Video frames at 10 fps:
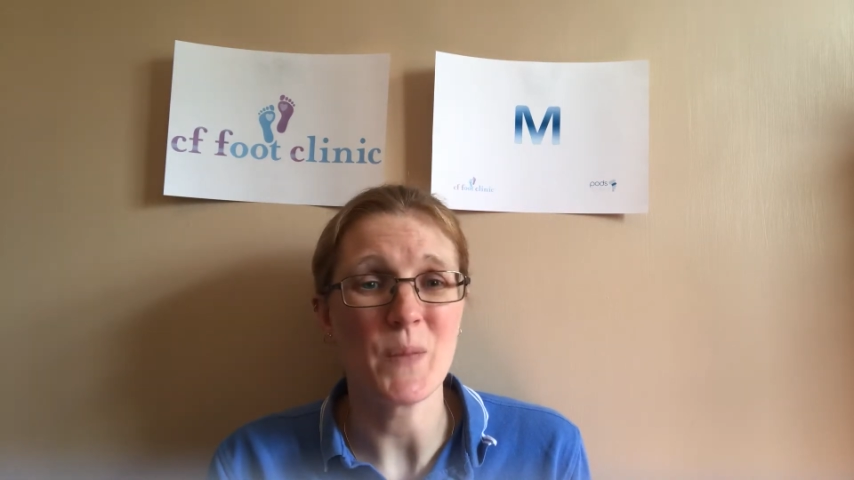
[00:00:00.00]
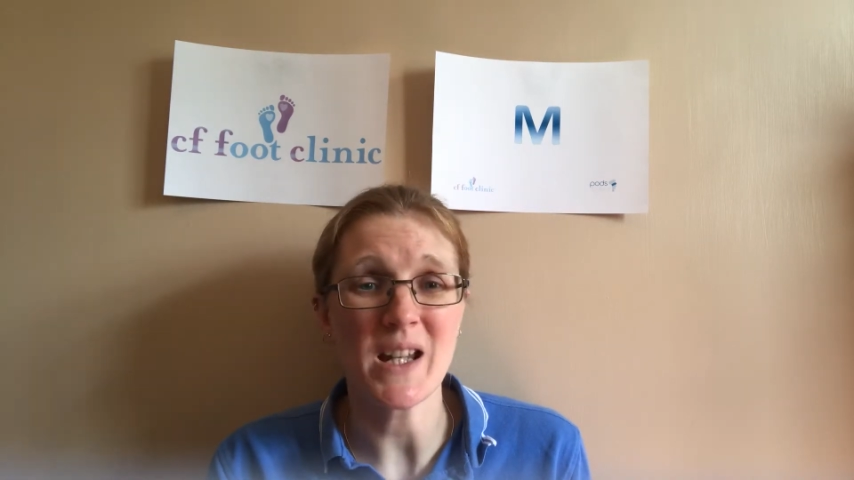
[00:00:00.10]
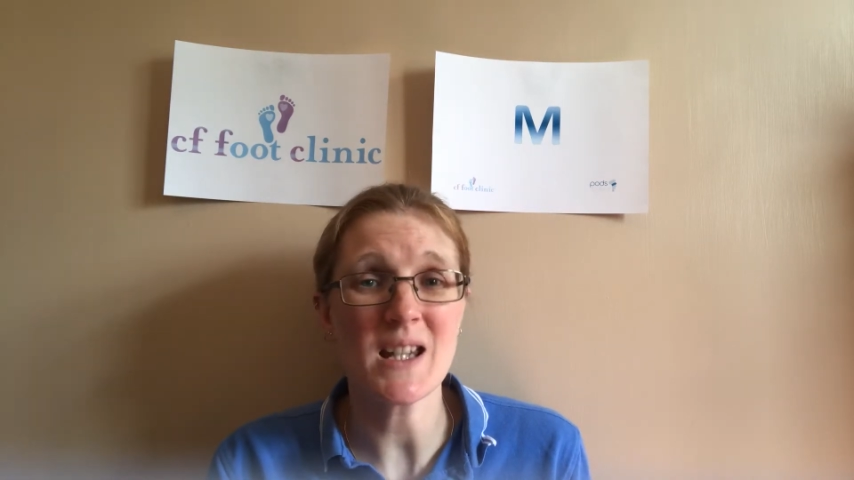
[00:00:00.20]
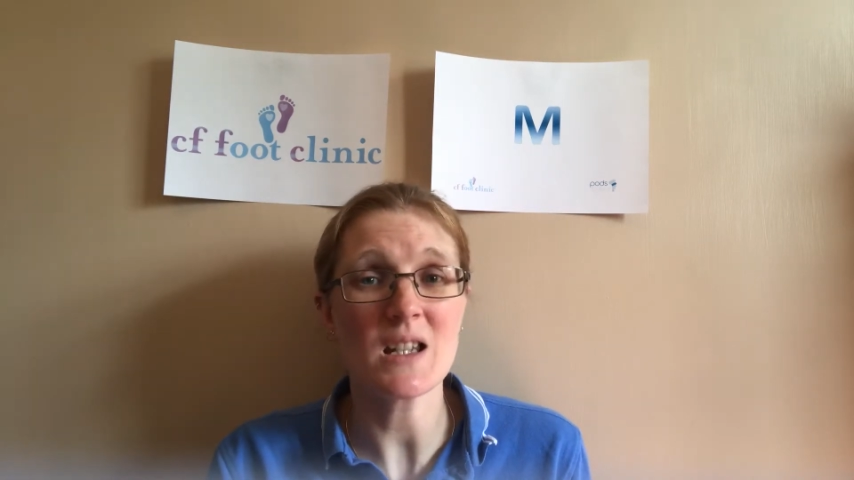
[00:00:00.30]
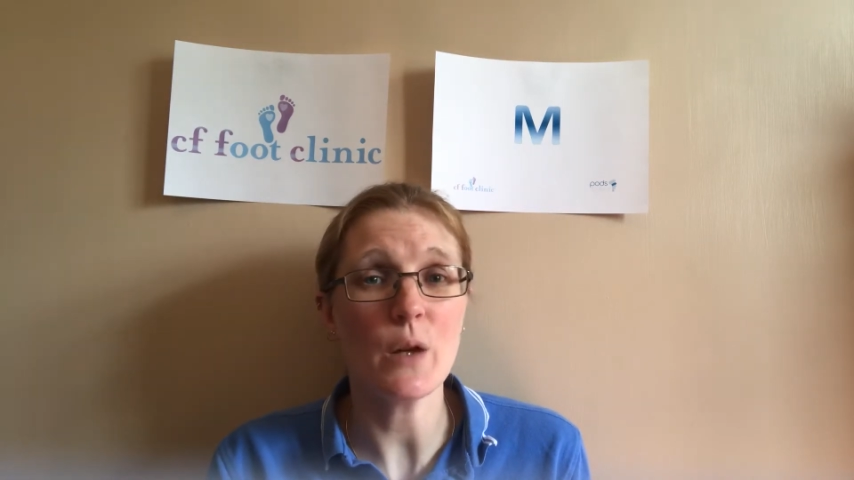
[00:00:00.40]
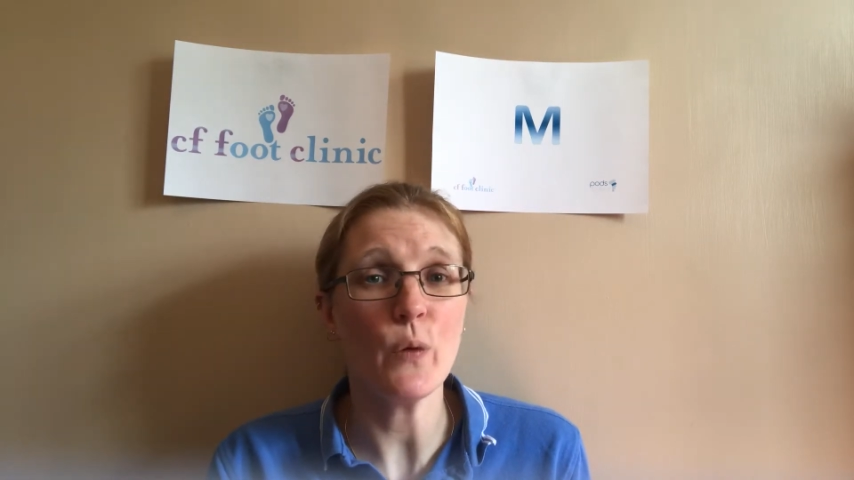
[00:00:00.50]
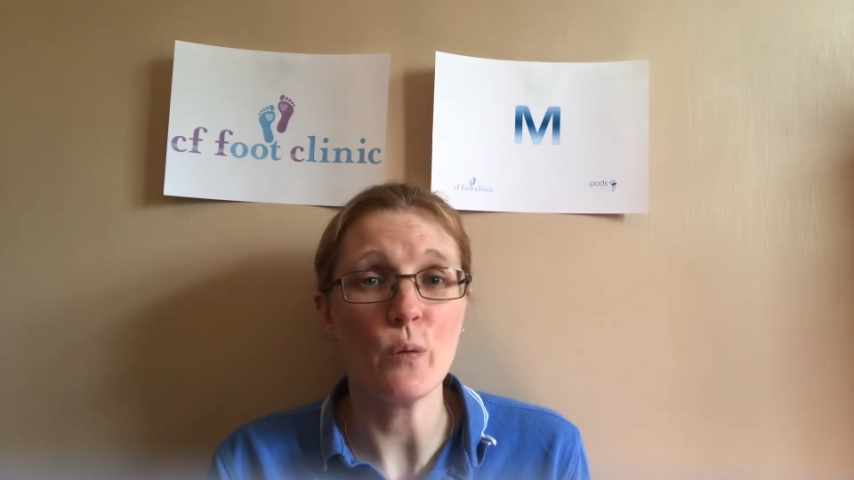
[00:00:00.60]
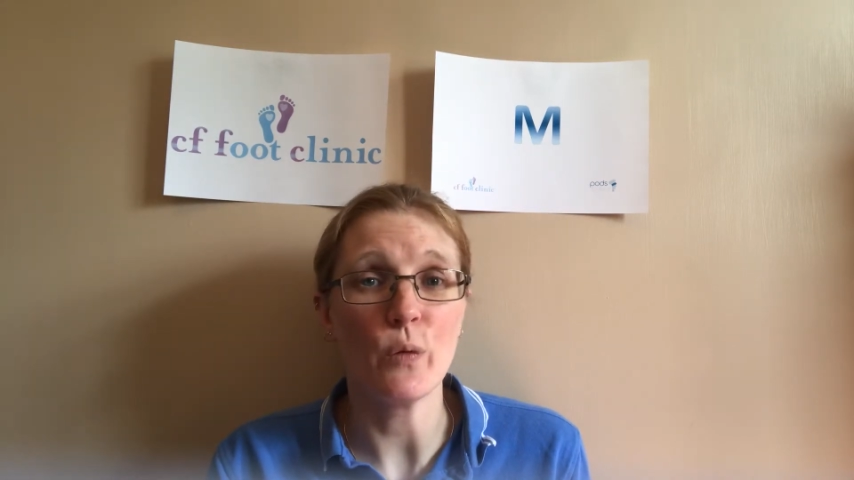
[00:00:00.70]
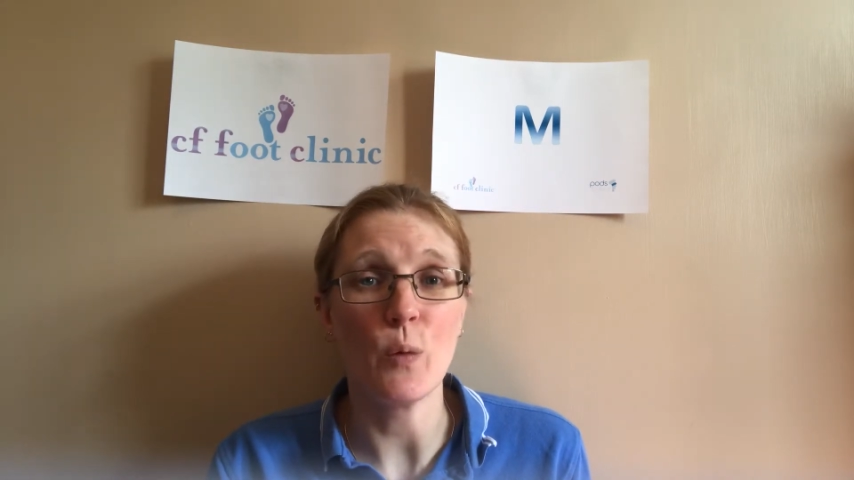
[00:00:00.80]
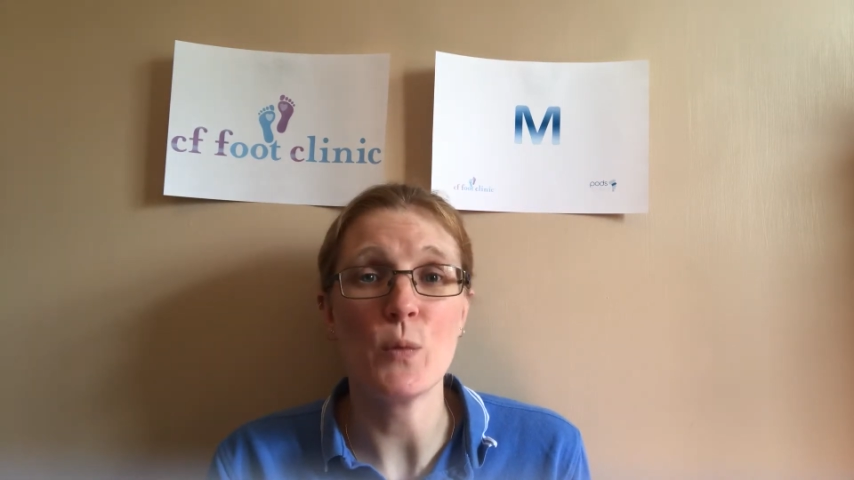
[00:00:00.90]
Is it
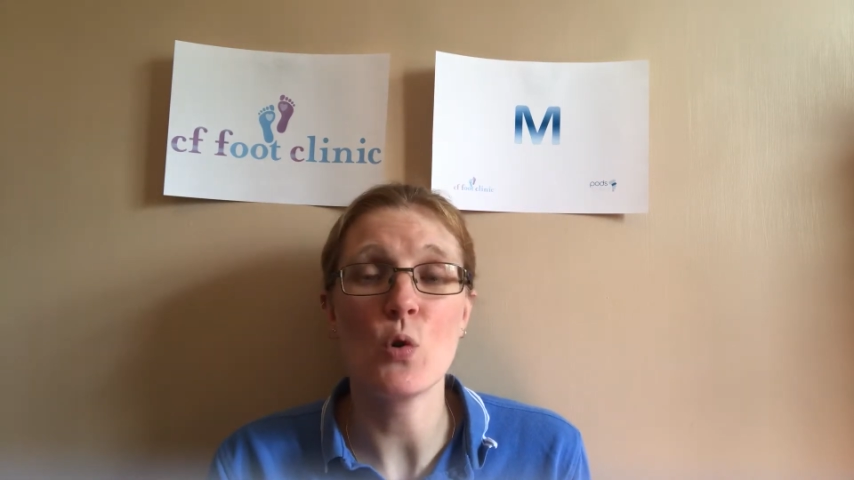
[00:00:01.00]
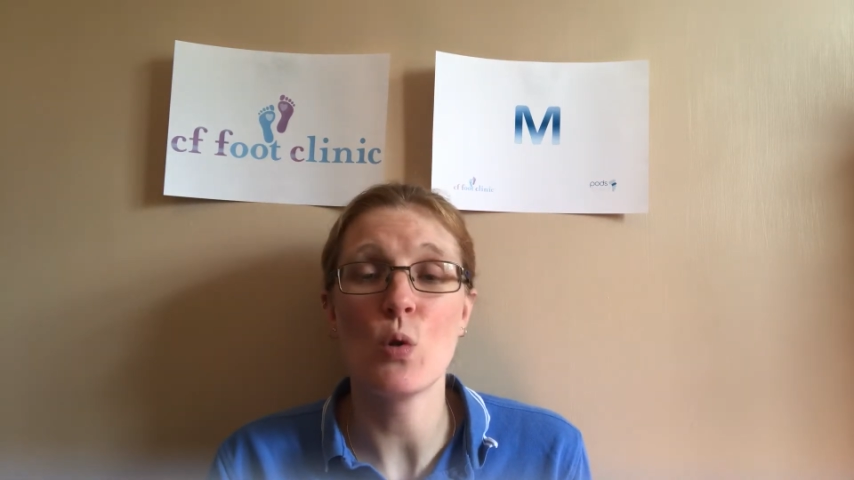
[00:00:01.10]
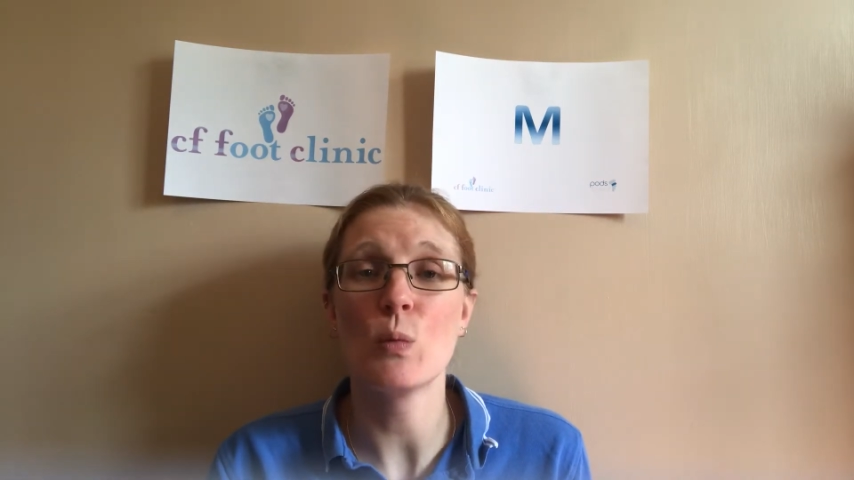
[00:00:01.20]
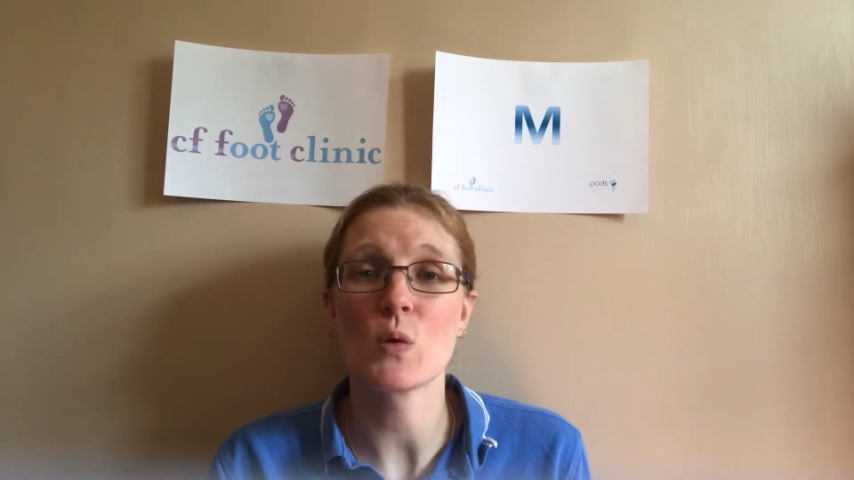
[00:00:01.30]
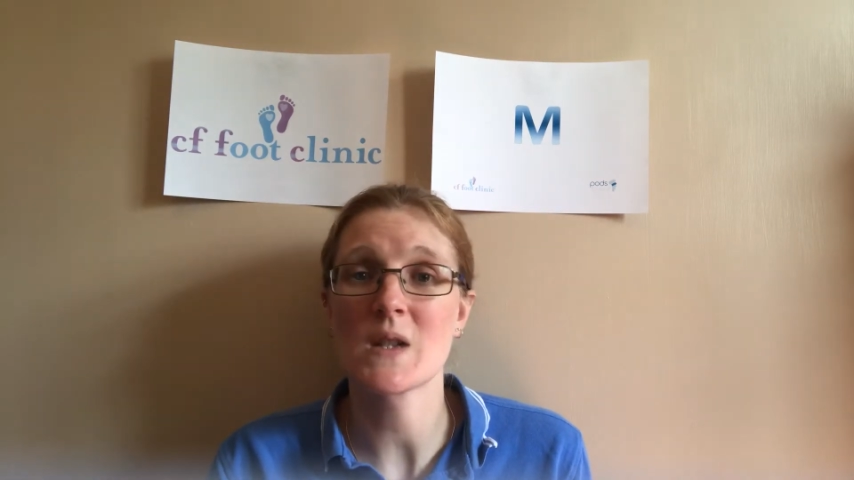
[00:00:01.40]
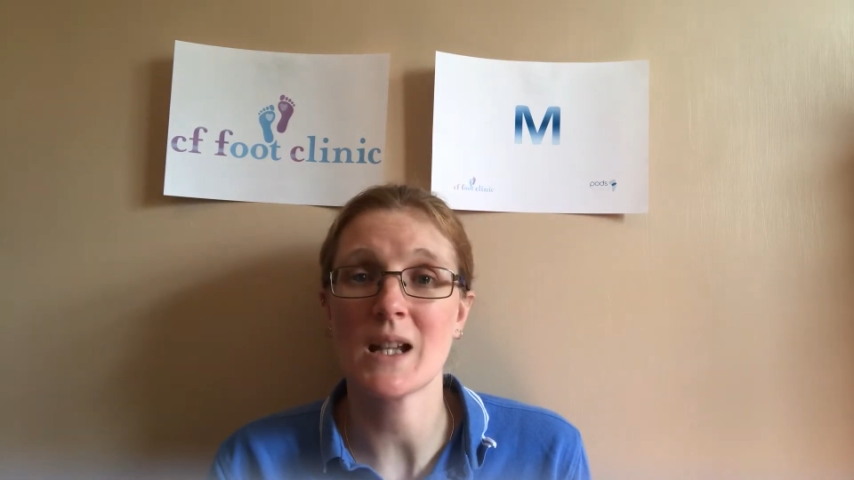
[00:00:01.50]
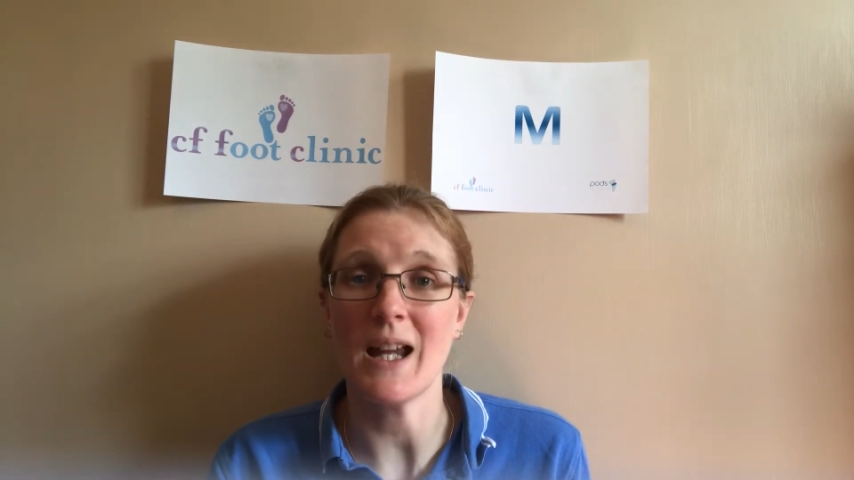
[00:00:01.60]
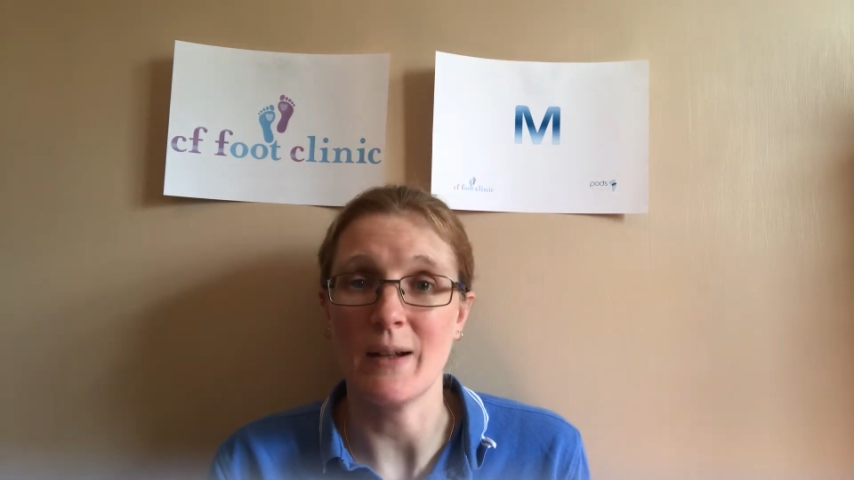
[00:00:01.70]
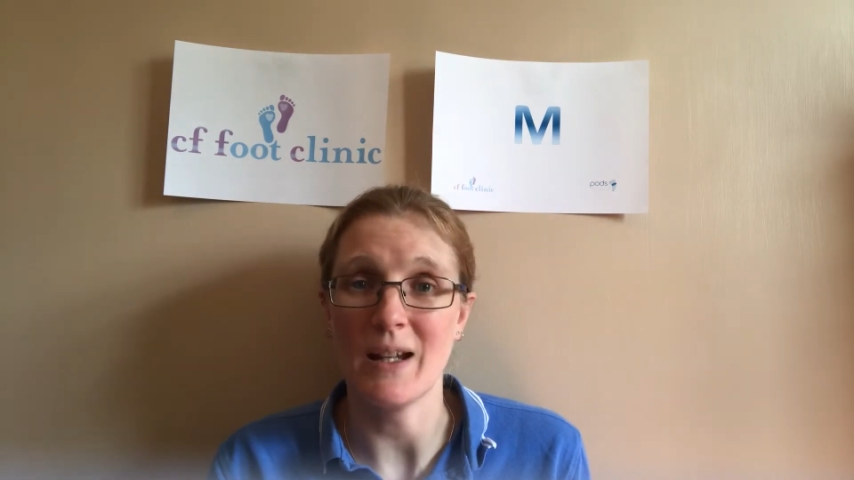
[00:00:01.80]
different from normal skin?